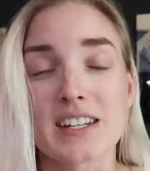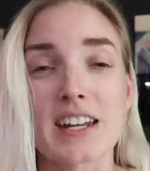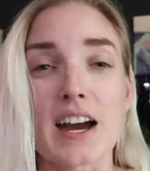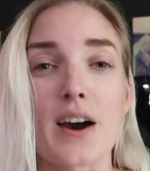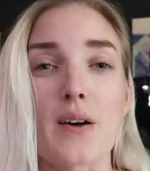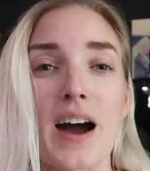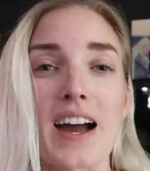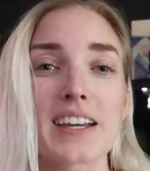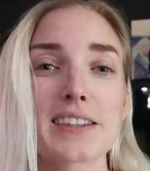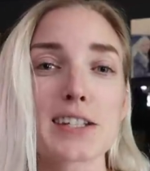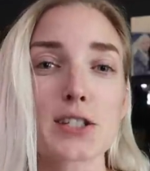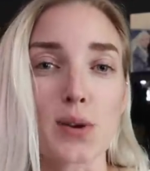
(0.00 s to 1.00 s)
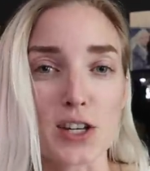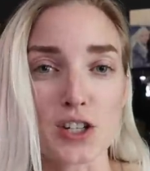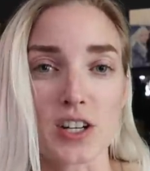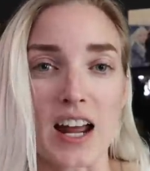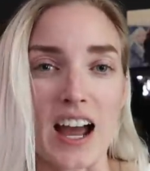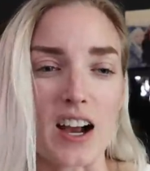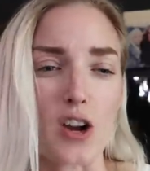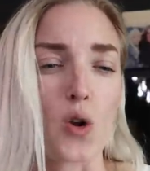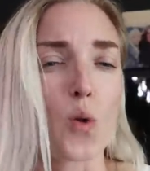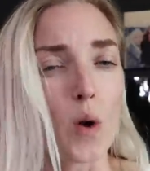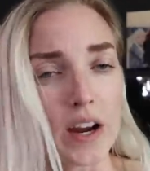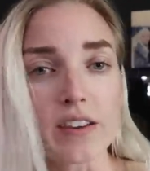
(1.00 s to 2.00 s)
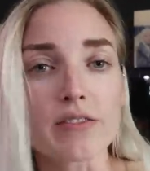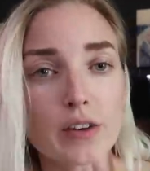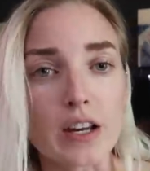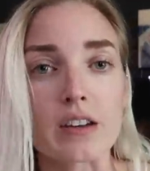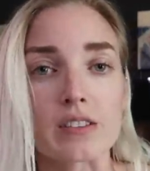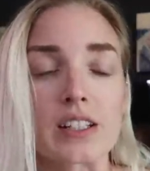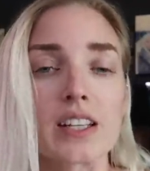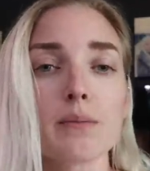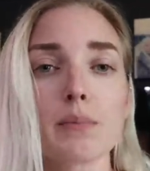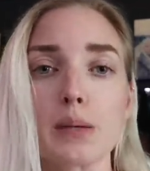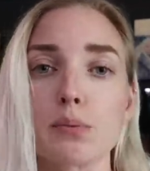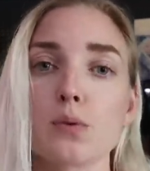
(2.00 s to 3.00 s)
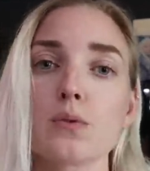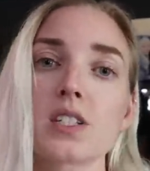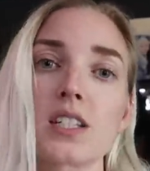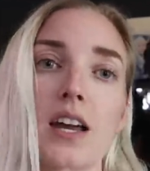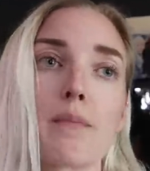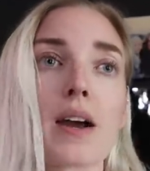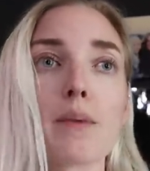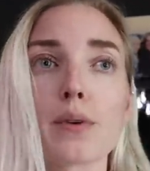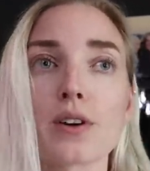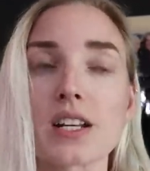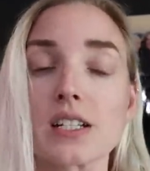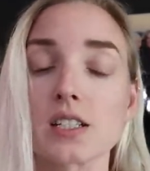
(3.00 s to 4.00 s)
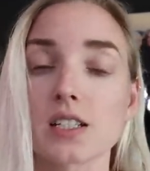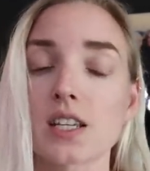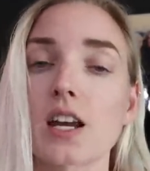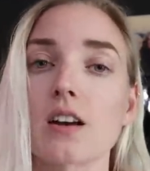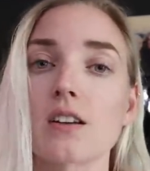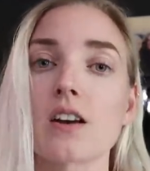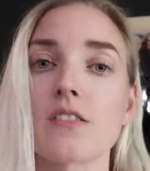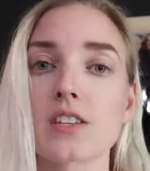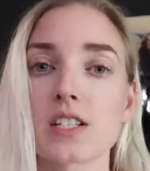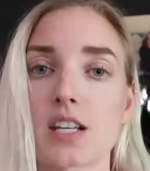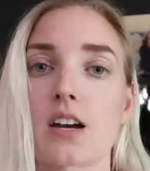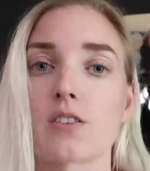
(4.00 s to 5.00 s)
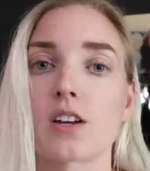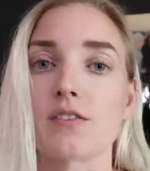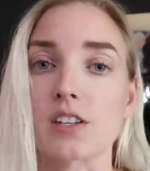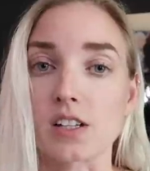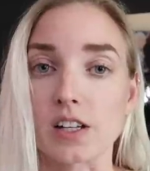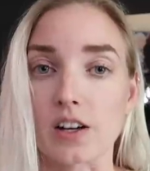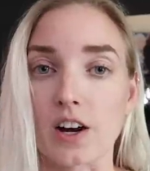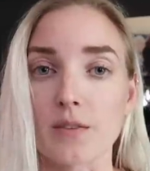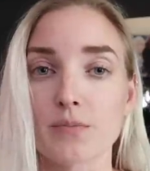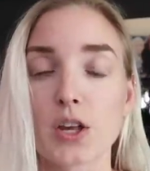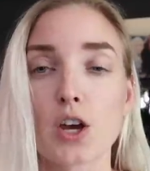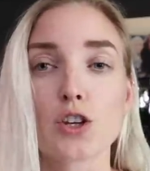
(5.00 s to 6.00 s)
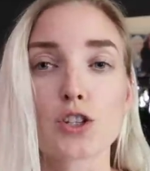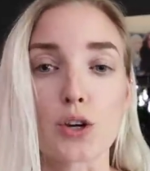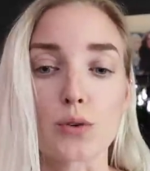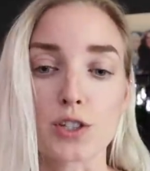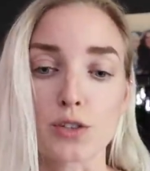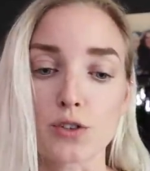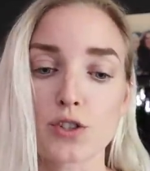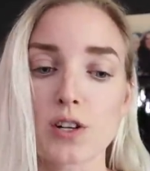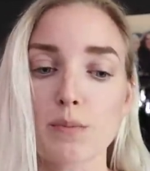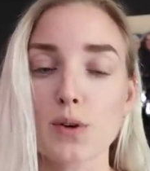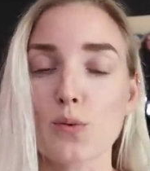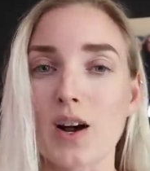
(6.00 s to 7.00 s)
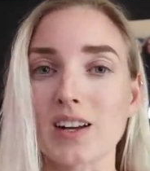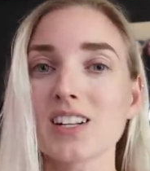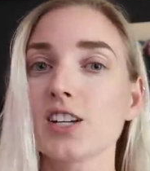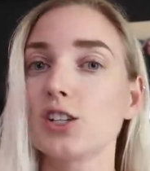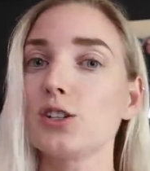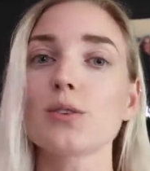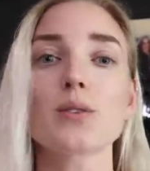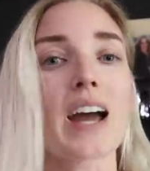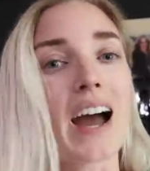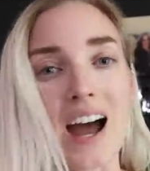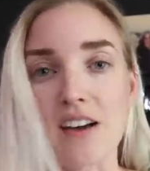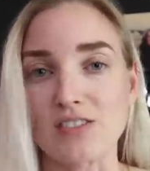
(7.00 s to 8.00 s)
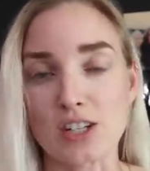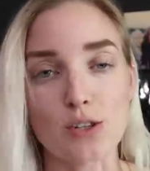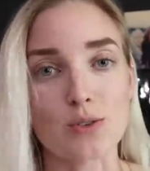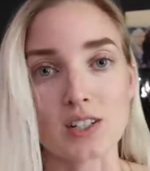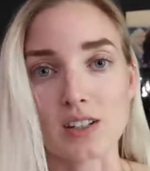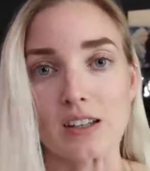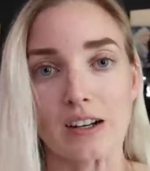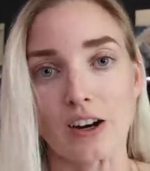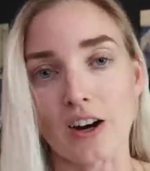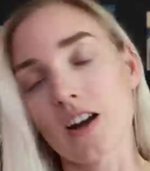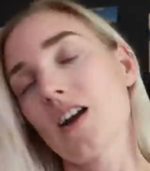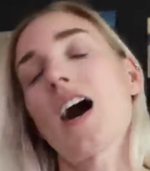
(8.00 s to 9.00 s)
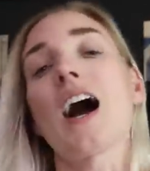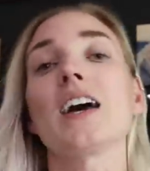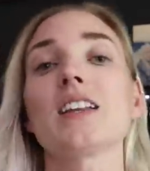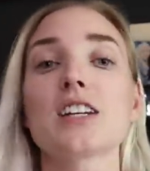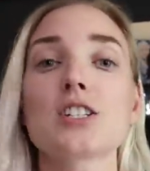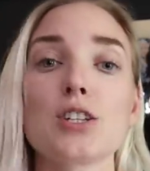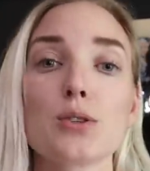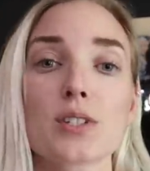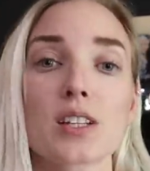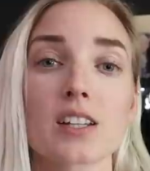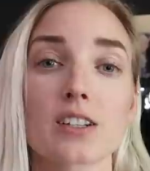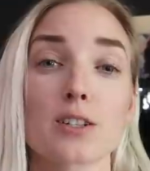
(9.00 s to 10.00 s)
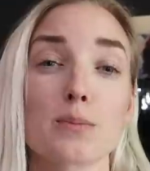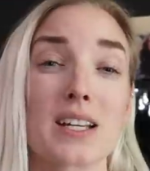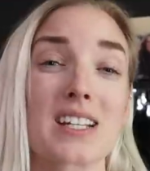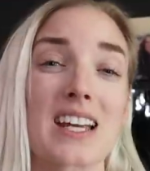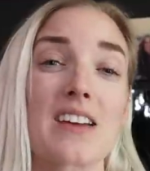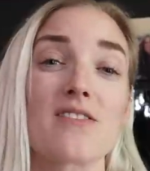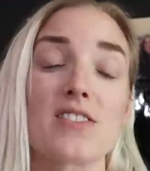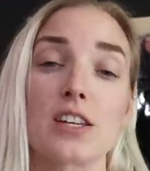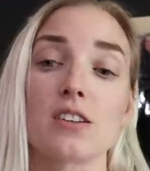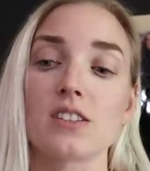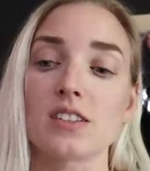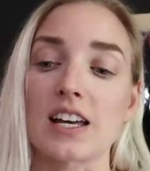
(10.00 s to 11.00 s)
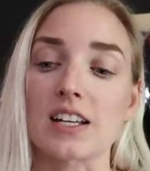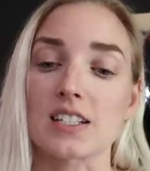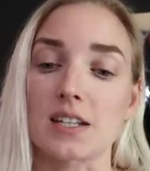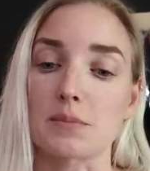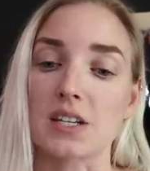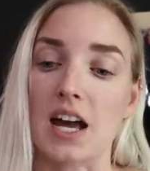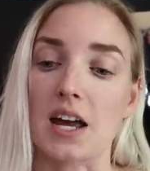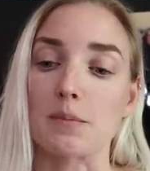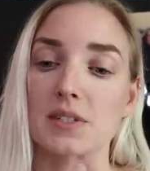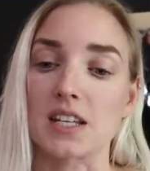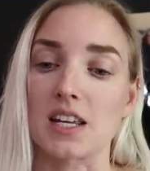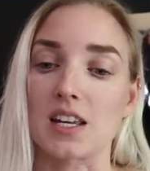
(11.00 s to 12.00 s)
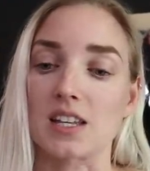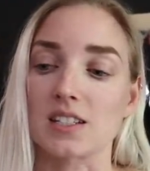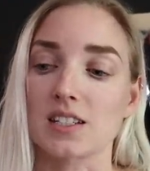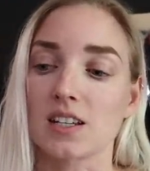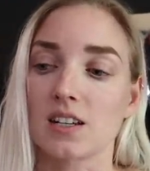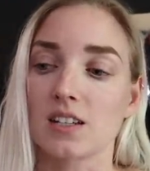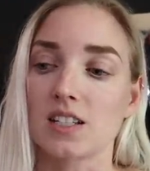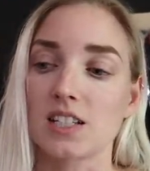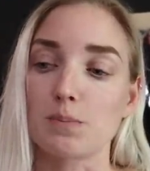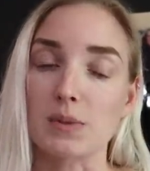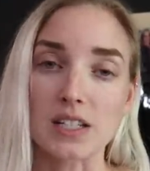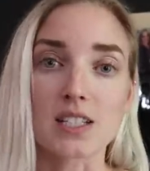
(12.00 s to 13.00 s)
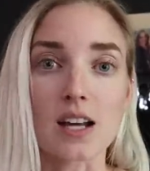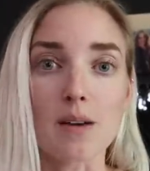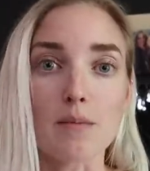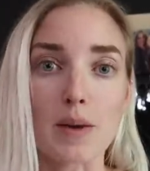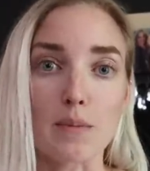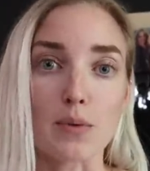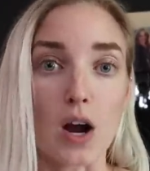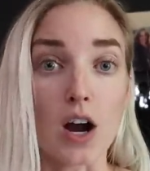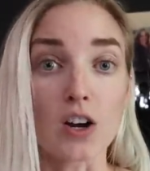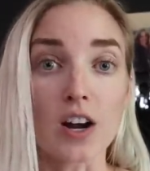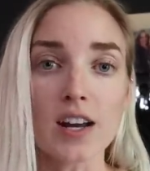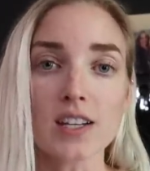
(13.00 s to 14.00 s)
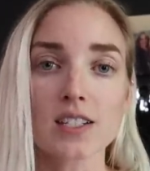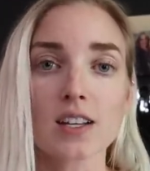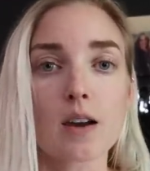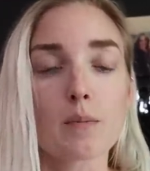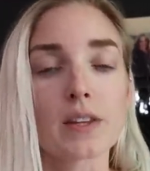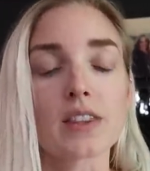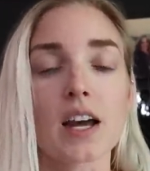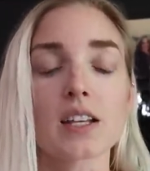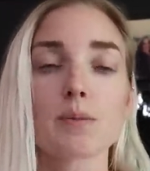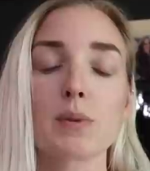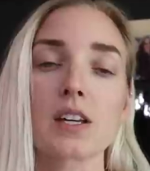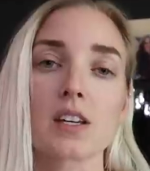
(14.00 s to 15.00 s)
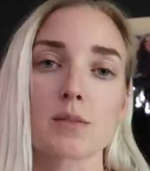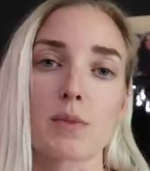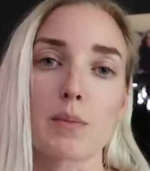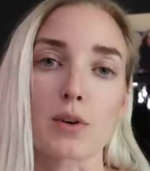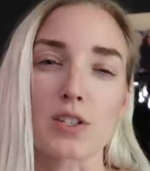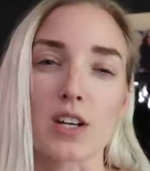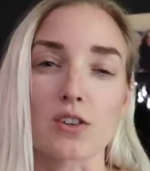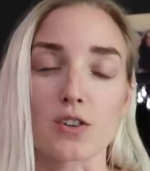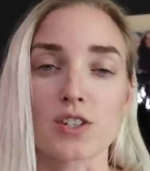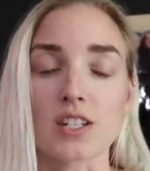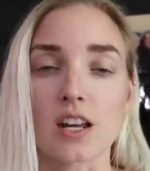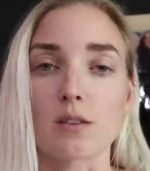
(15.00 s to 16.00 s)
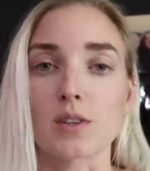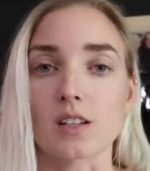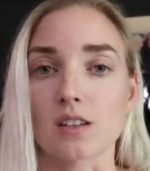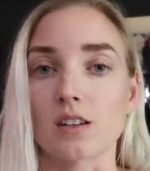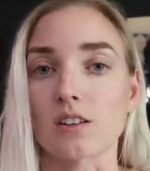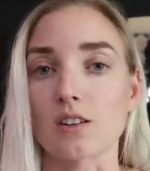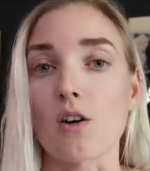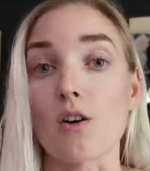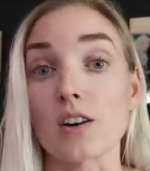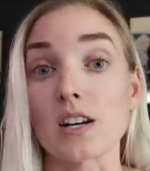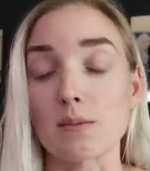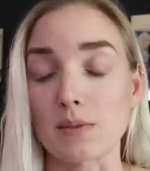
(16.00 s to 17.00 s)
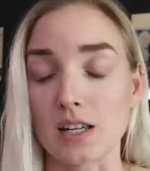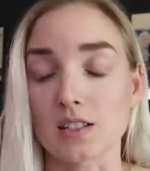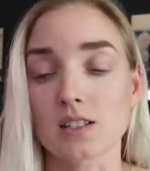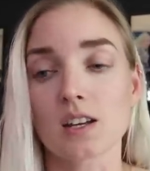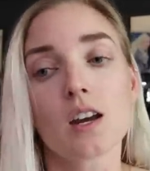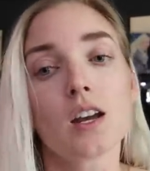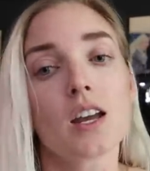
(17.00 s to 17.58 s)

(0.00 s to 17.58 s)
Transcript: Now, I get this question quite frequently. People will say, my bird is scared of the sound of the clicker. So solution number one, you don't have to use a clicker. I like to use a clicker because I feel like sometimes it speeds up my progress, but that's because my birds understand what the clicker already means.